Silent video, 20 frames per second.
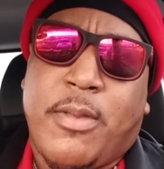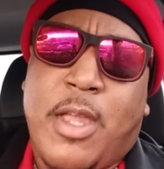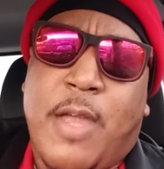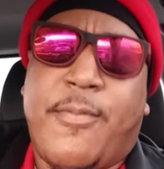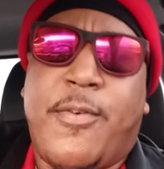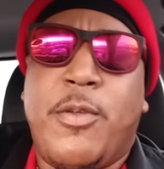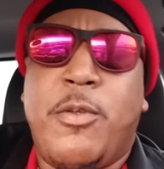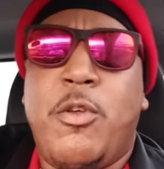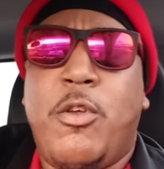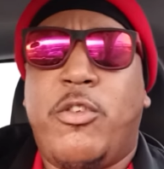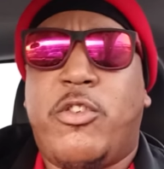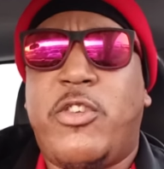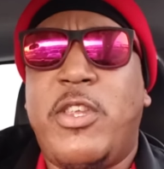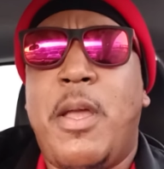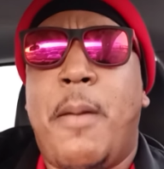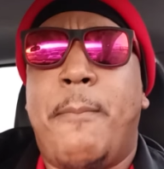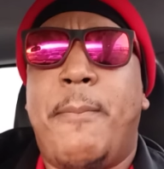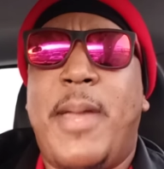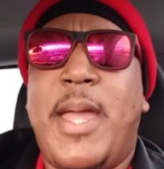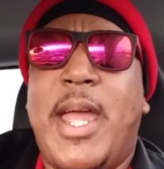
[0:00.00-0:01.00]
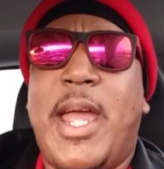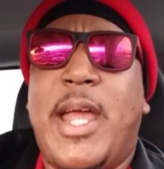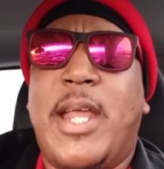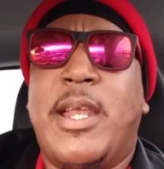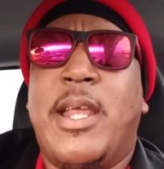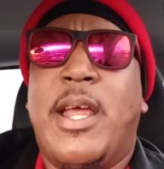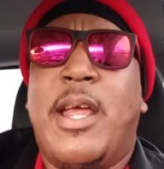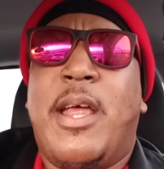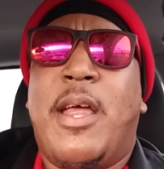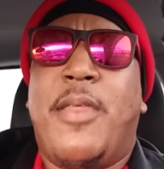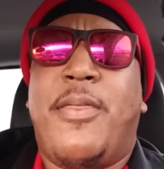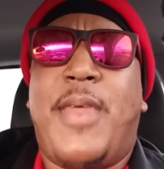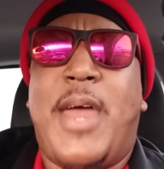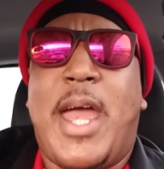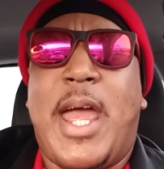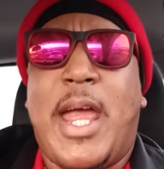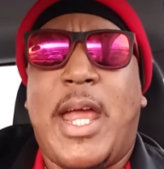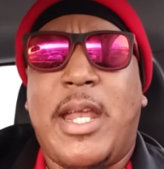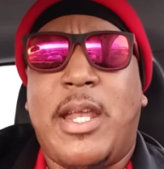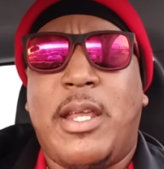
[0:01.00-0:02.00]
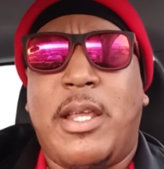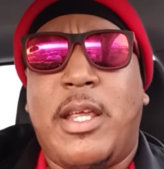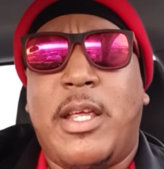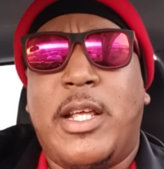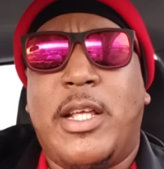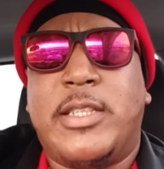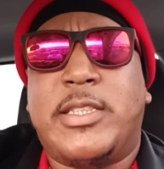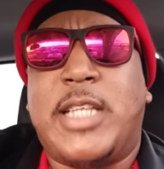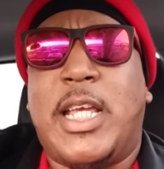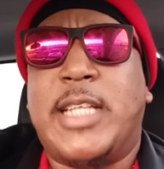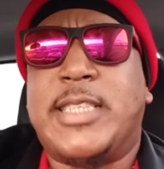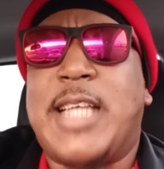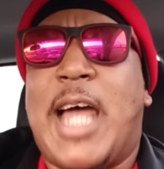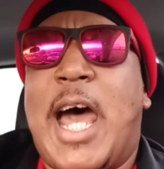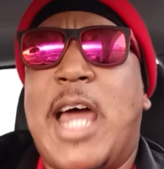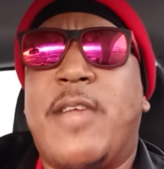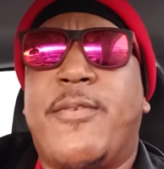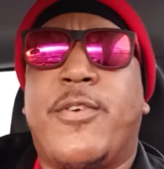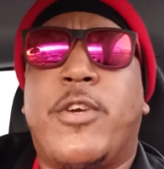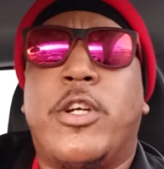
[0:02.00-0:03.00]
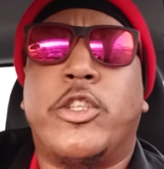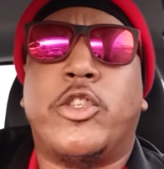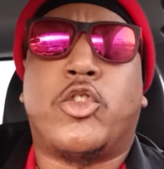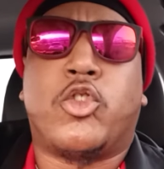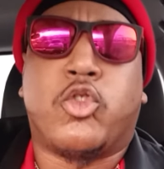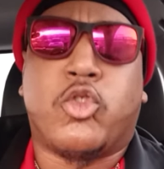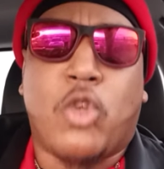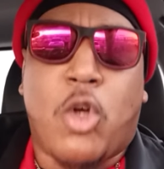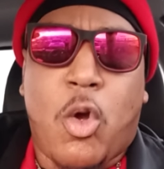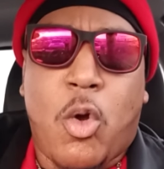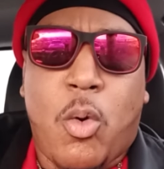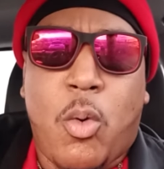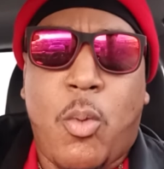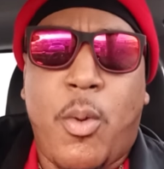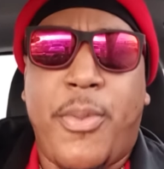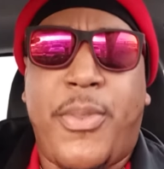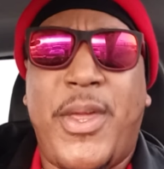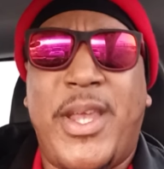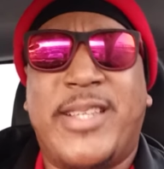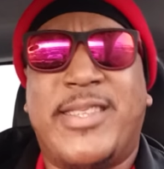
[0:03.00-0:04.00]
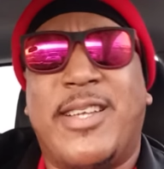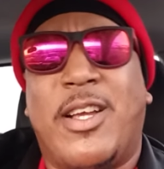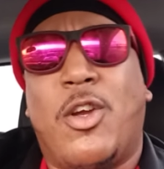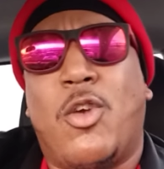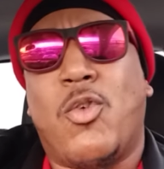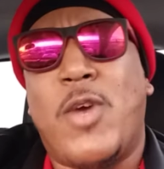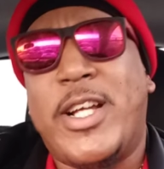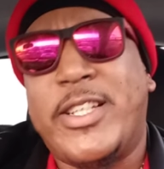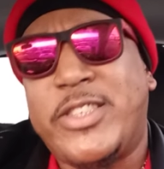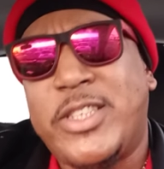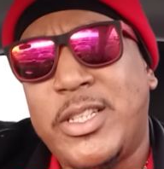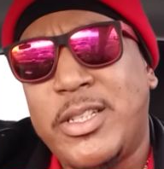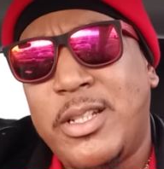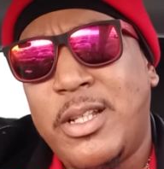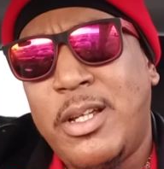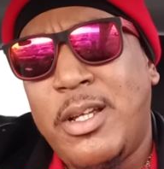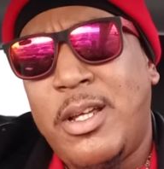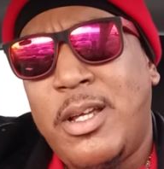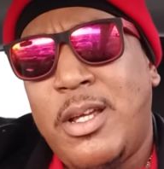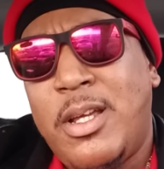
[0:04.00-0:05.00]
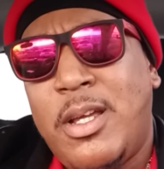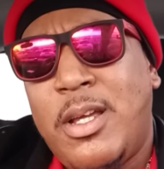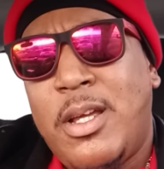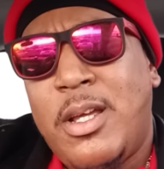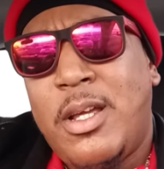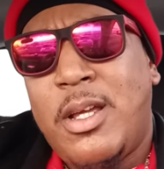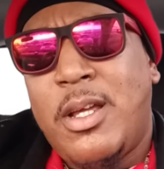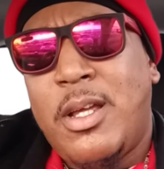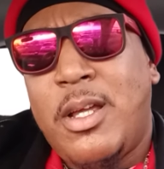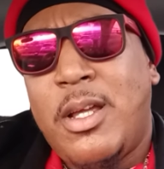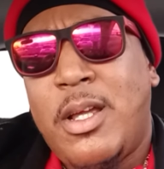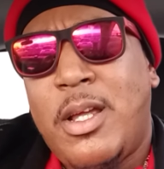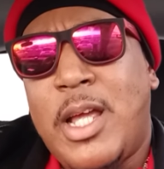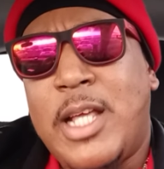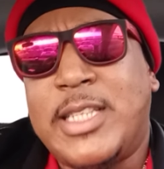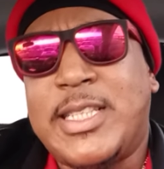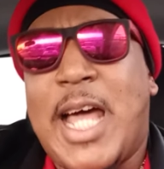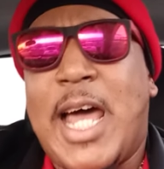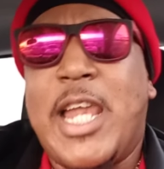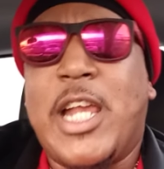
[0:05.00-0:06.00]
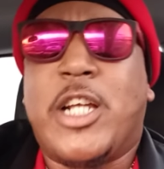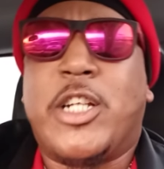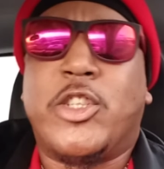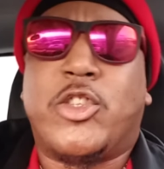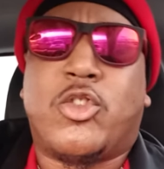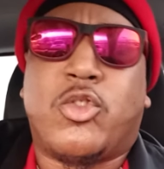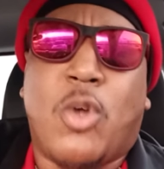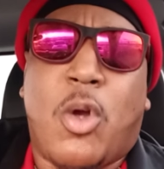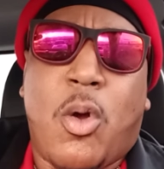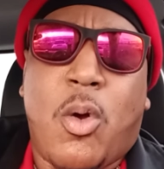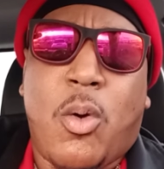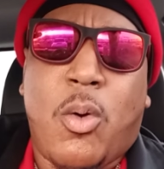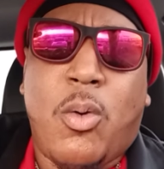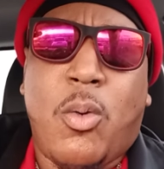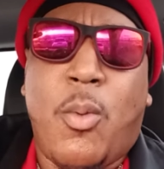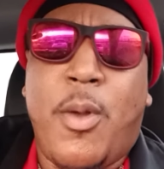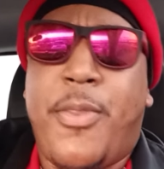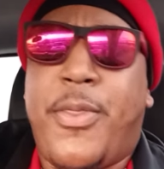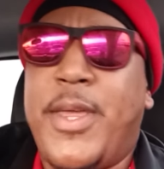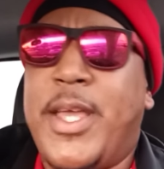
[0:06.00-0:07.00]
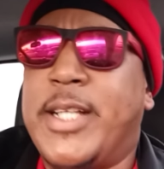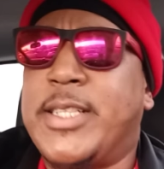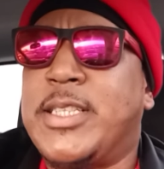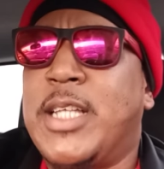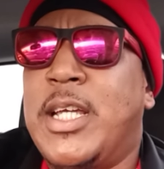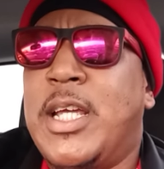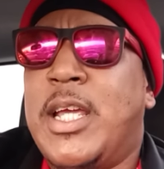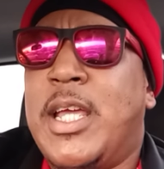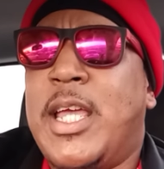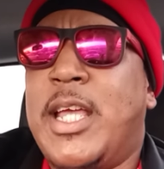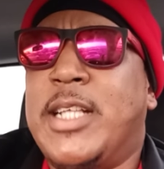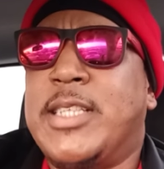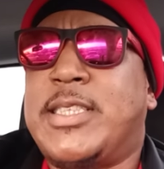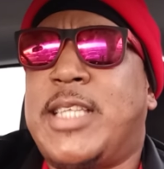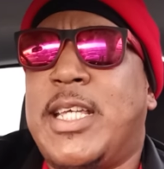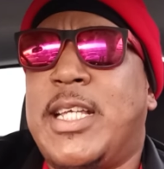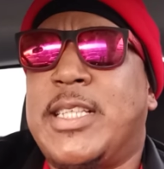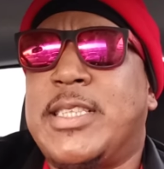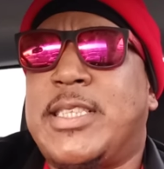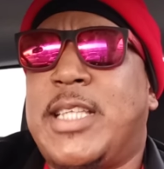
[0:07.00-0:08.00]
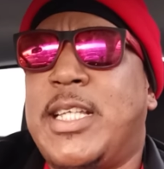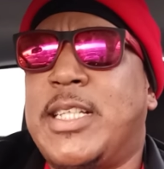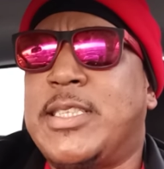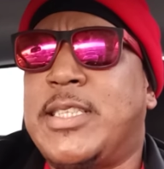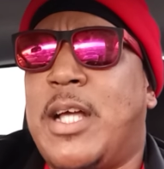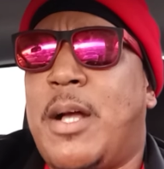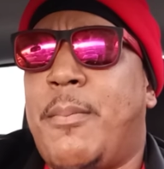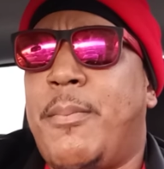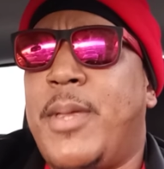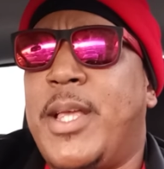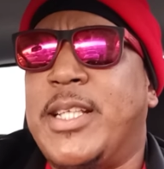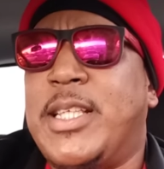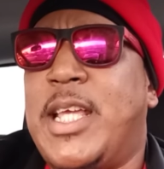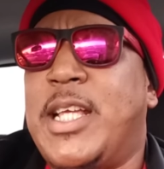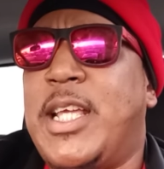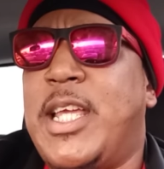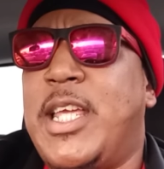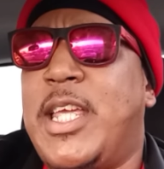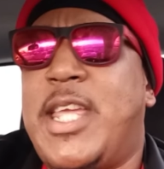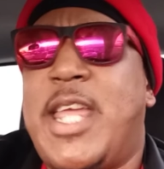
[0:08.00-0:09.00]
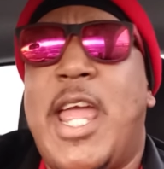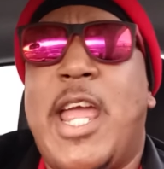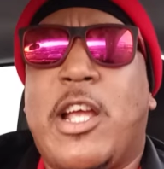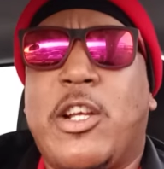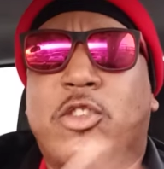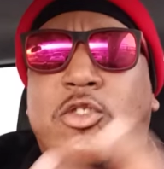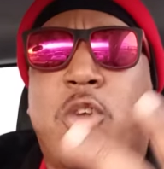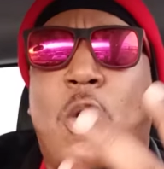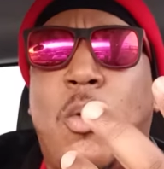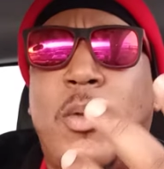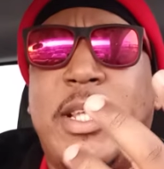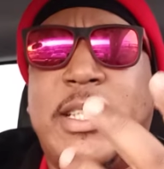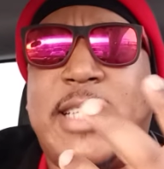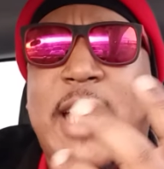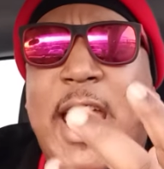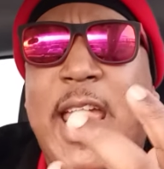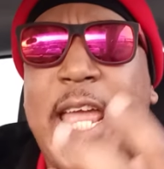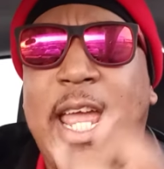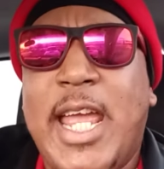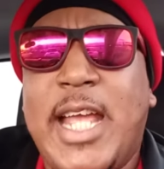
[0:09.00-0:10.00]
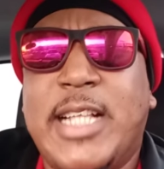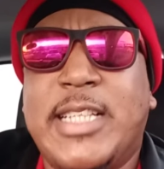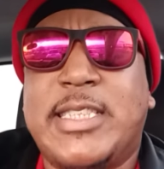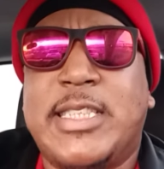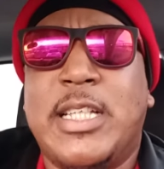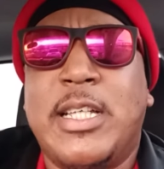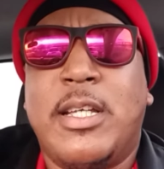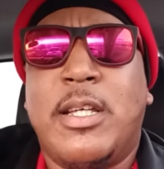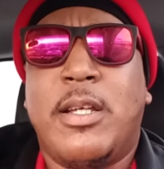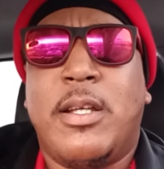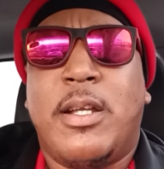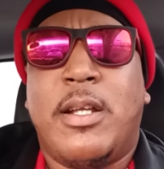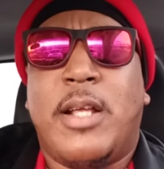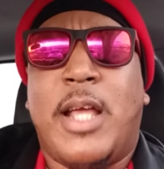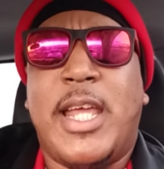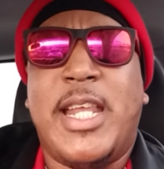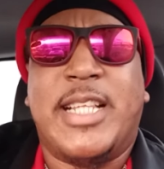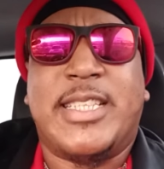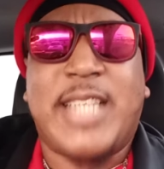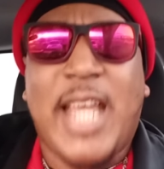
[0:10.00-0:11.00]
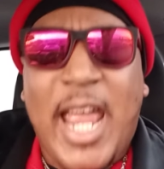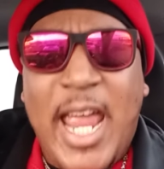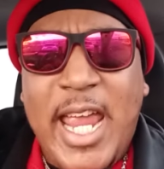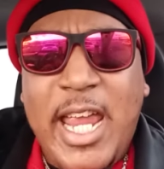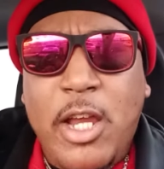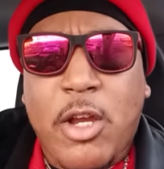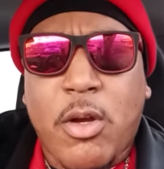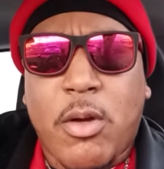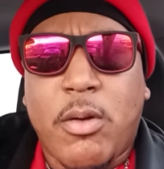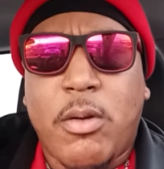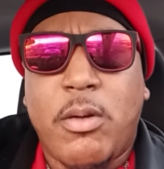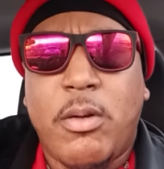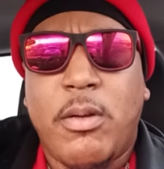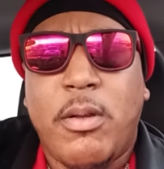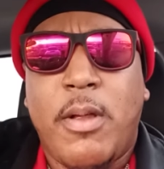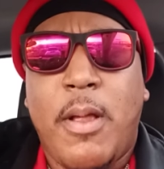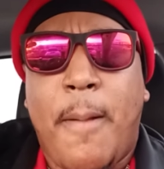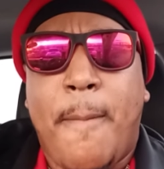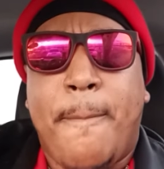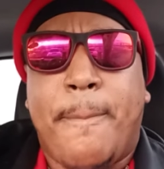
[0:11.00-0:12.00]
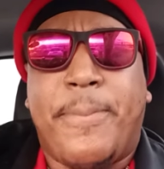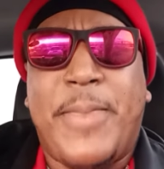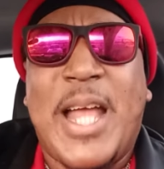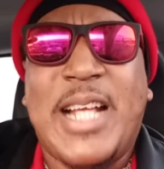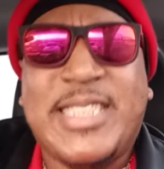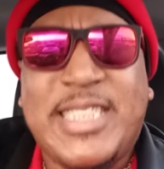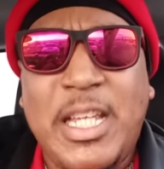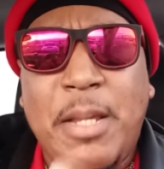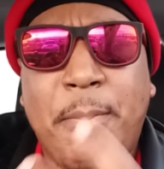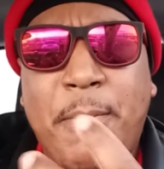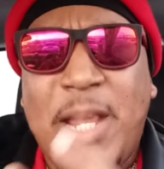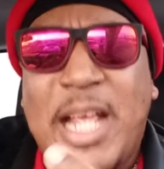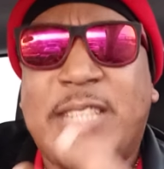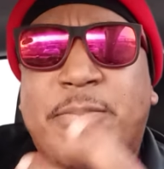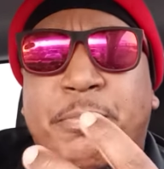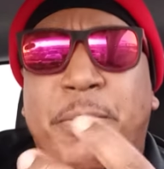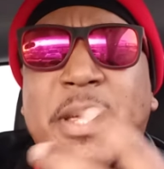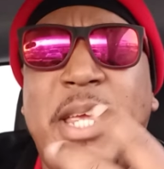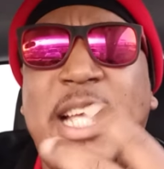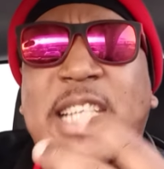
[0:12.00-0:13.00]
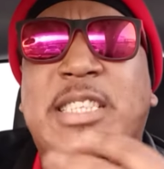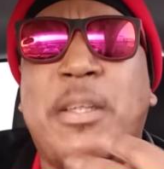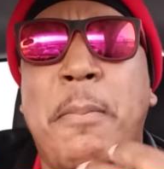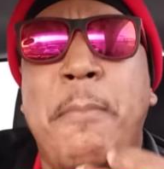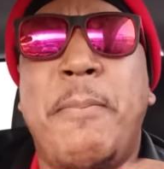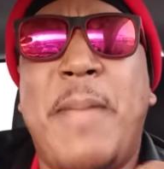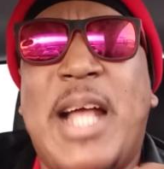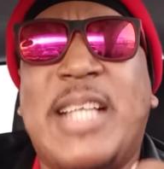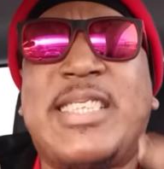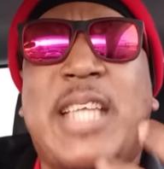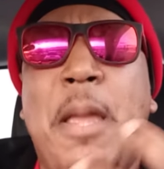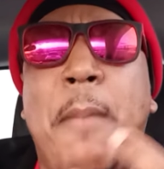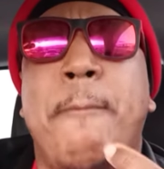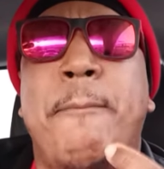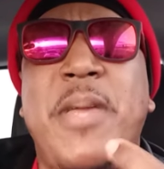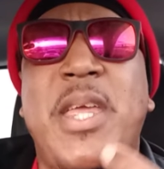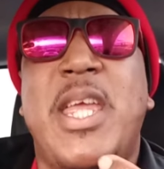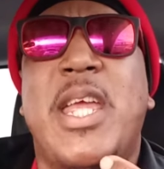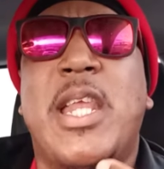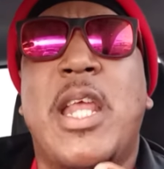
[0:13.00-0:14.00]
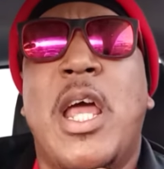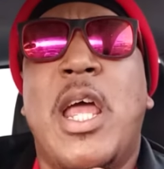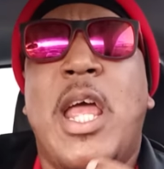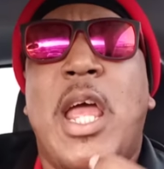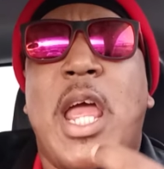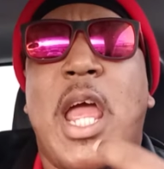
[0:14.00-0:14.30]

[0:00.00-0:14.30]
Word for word: If you see a man that is, is out of control with his aggression, is out of control with his his his his um he can't control his hands and his anger, that's him, that's be, his him that's him being